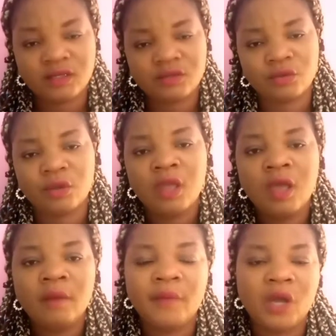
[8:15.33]
So
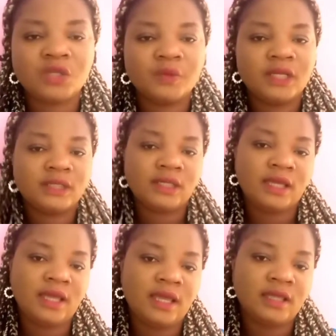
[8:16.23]
my husband
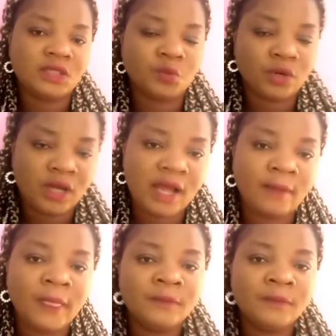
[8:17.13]
tell his brother